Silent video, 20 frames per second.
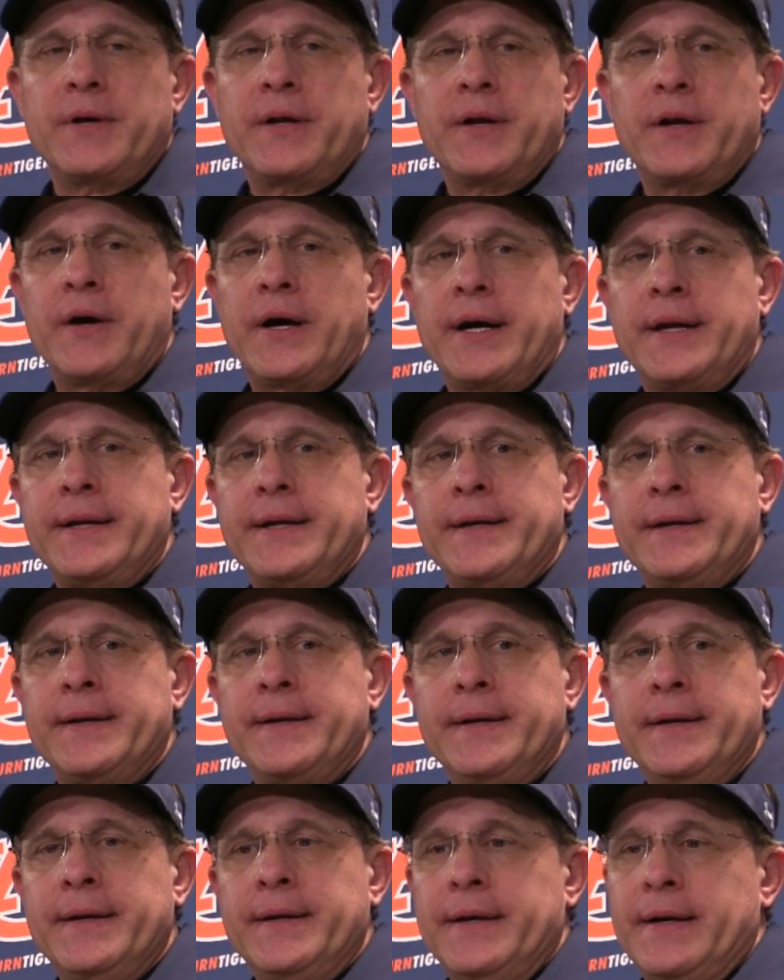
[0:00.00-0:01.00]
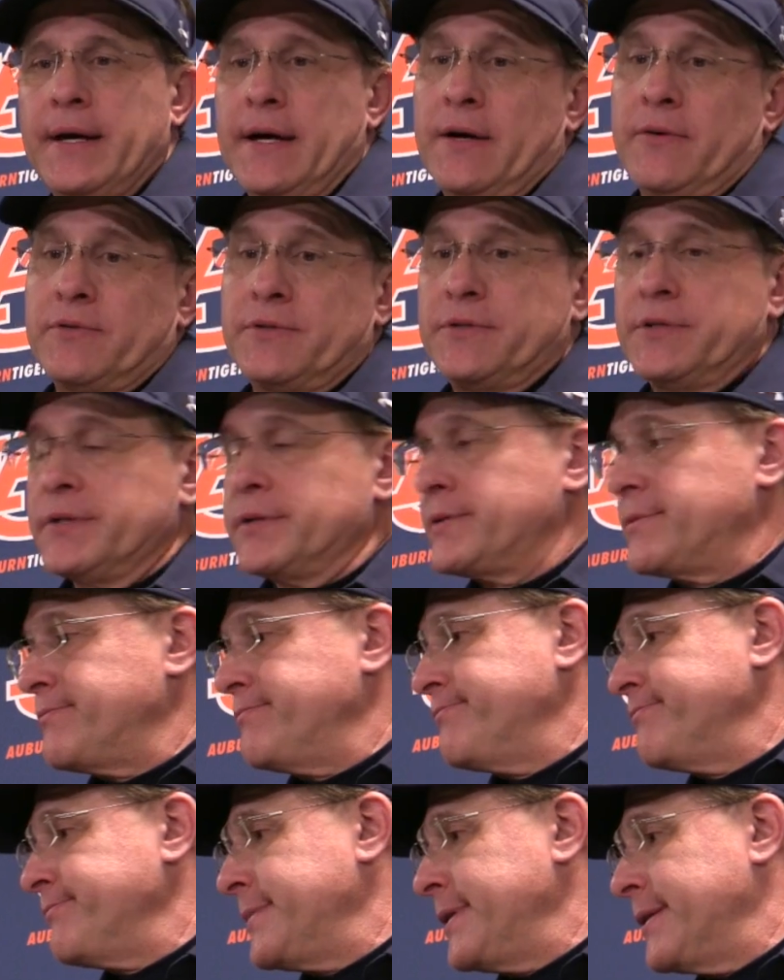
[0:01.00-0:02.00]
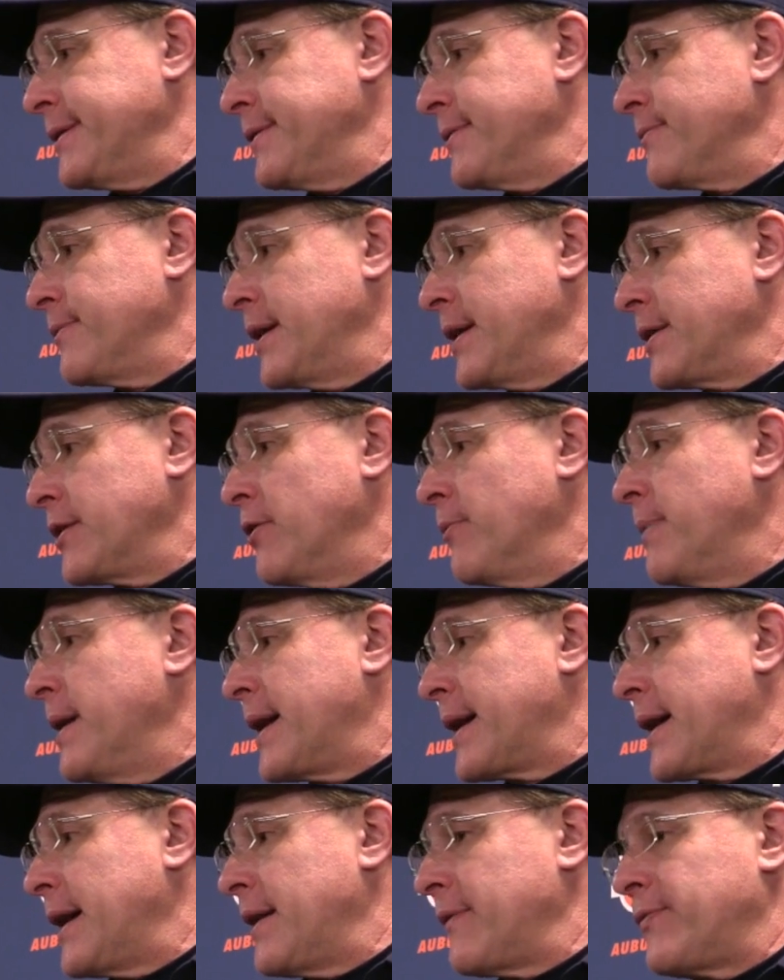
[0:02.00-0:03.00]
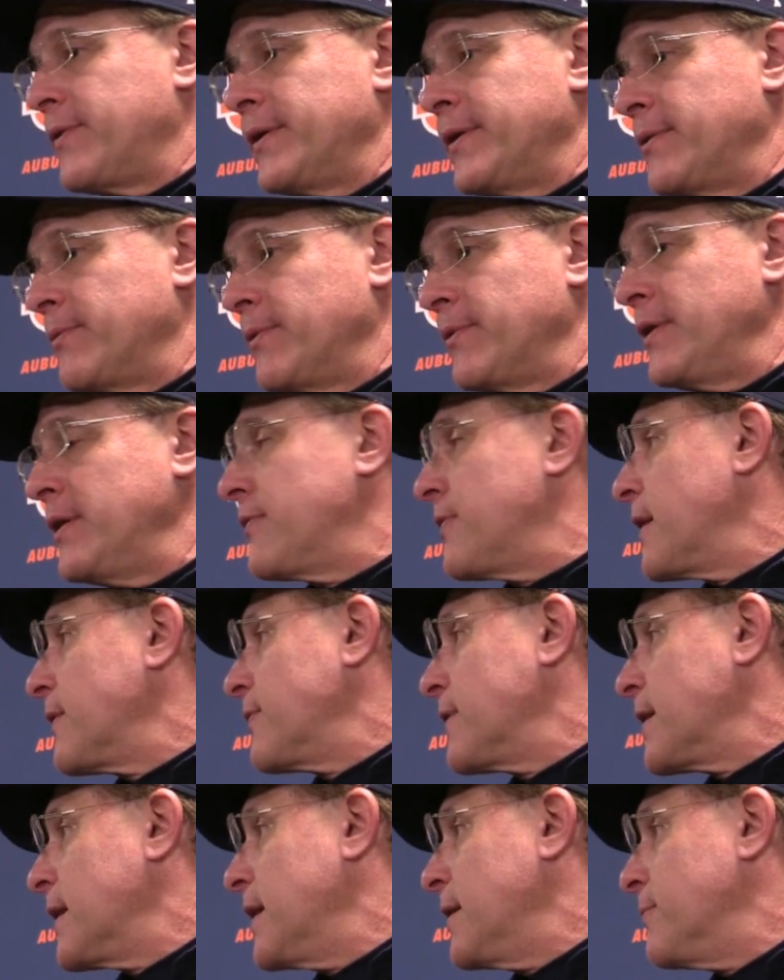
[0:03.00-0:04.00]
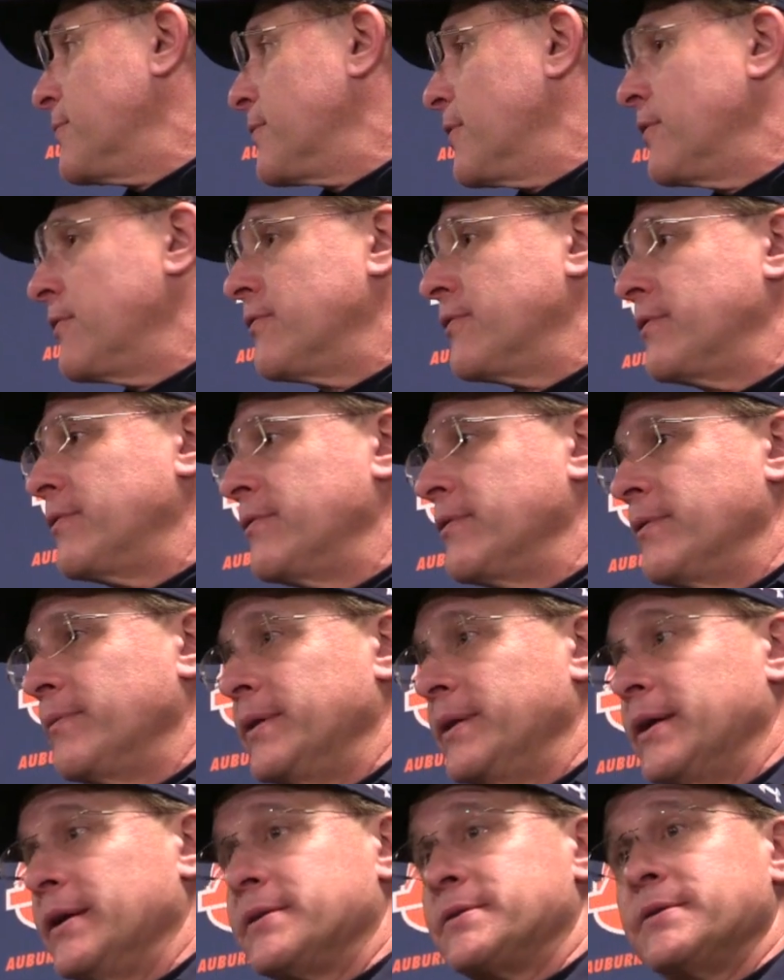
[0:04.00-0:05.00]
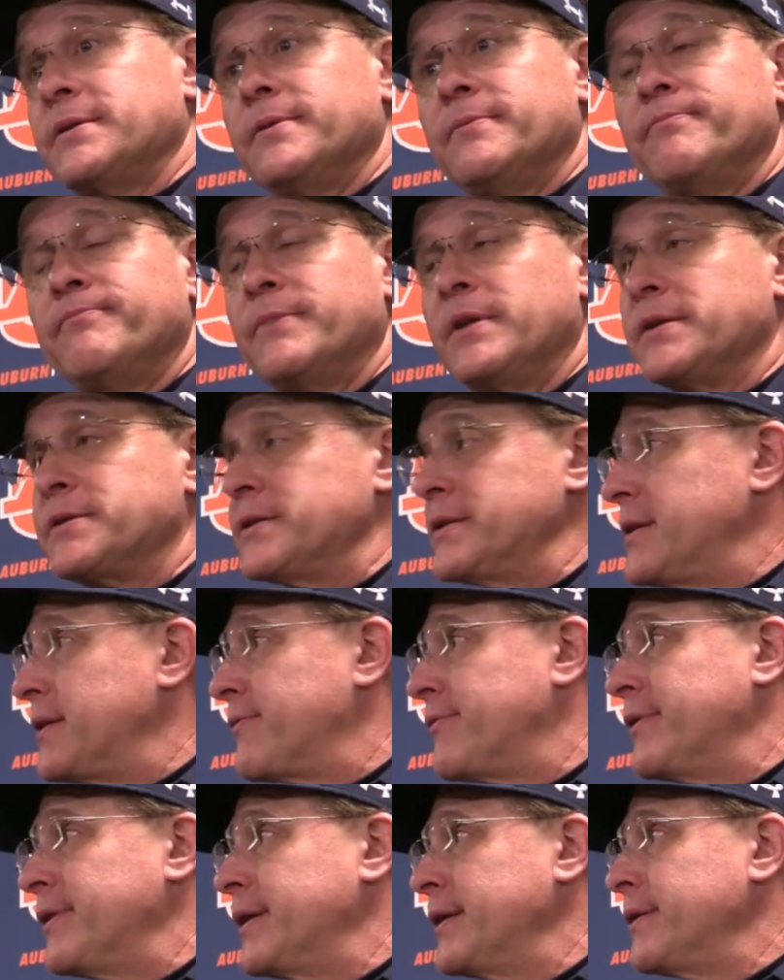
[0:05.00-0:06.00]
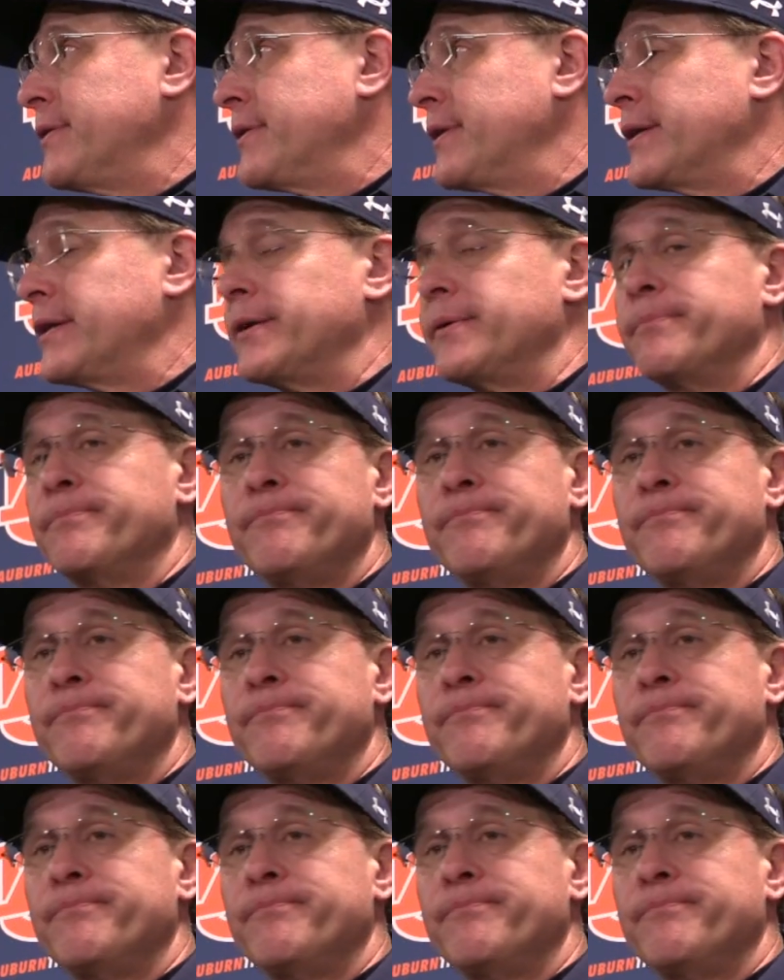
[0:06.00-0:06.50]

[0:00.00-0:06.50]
But no, I didn't. I was just, you know, we had to go back out there when you think the game's over. I mean, that's a different deal there.